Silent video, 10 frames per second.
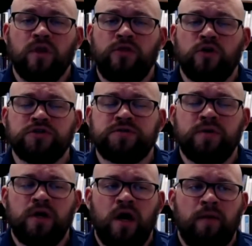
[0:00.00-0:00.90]
those
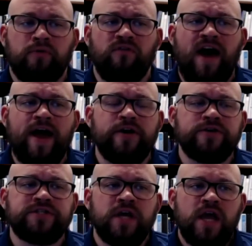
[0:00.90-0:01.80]

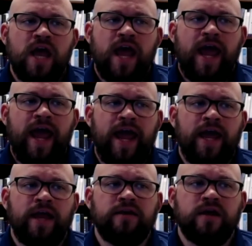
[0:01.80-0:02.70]
providers.
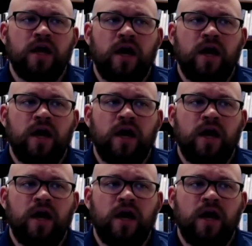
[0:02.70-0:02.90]
And